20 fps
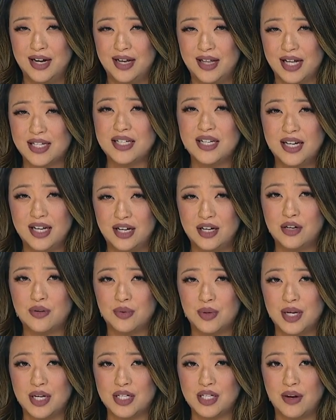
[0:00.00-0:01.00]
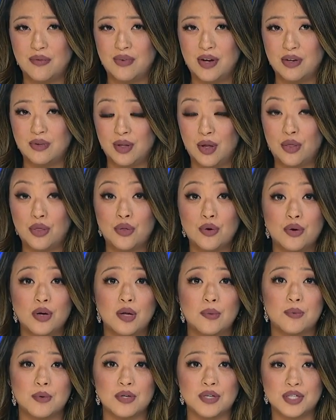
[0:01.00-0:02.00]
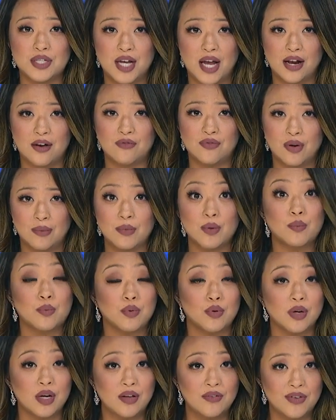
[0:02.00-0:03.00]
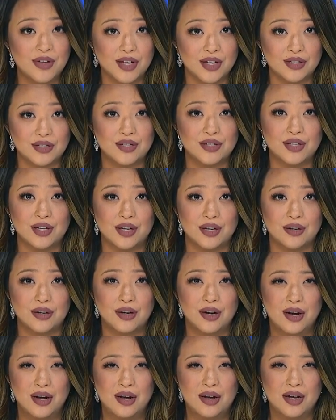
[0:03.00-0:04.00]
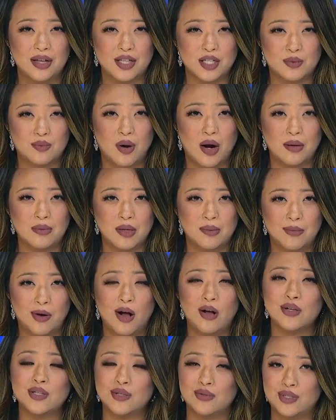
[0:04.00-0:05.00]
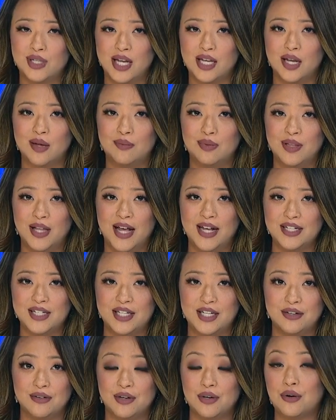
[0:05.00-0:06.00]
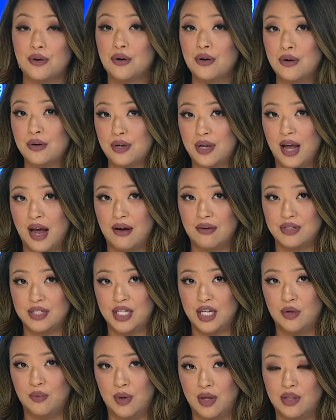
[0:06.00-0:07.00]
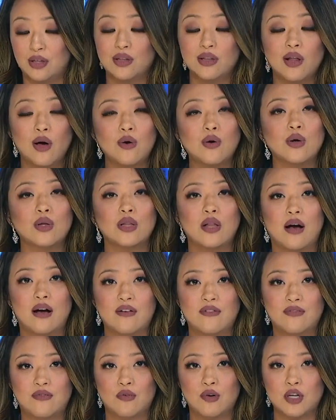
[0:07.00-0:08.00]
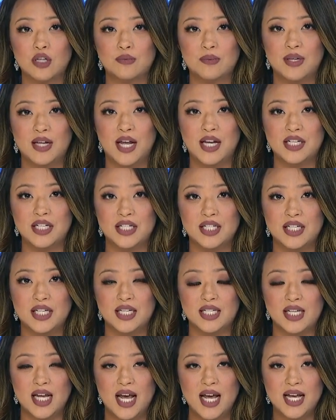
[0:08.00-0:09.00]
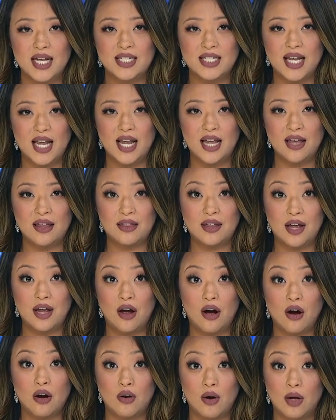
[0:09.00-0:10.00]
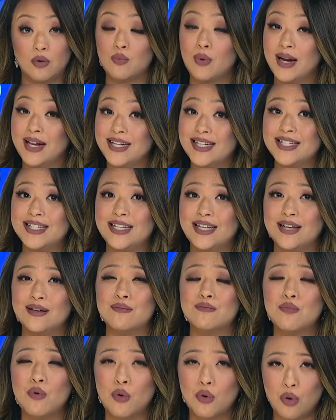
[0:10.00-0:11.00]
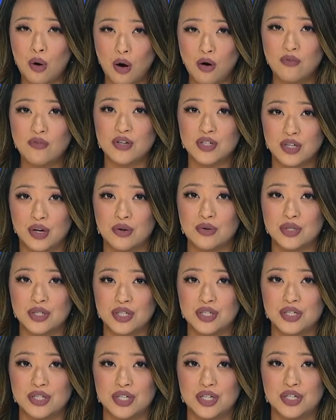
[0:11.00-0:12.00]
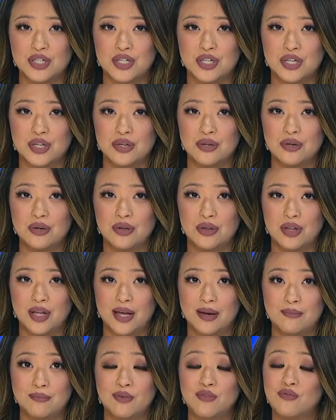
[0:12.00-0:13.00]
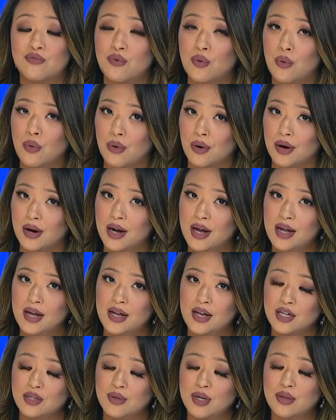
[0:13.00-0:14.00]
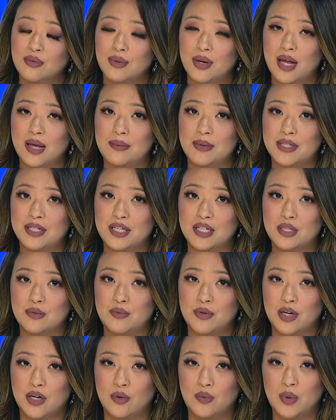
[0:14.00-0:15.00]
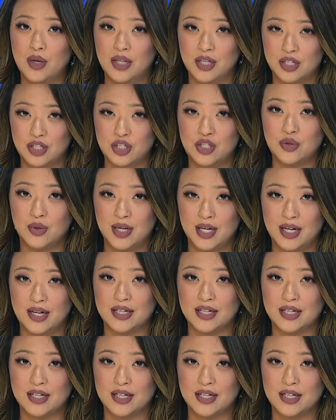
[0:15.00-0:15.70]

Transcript: That's an increase of nearly 30% from the previous year. And this problem also taking place here in Kern County, with local law enforcement agencies saying they are already seeing more overdoses this year than before. 23 ABC's Brenna Willis joining